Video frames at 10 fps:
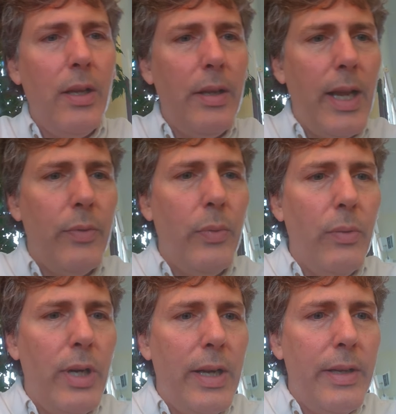And what we
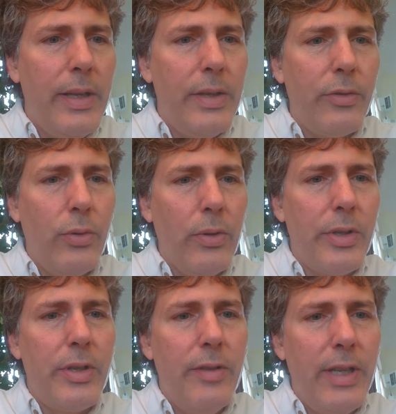want is, of
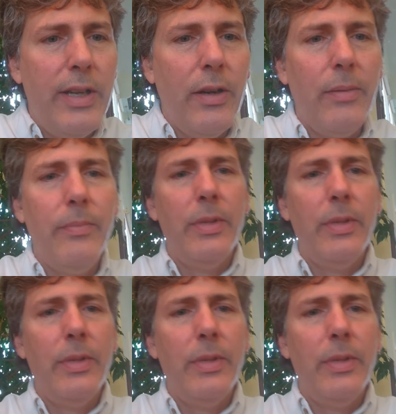course, the year.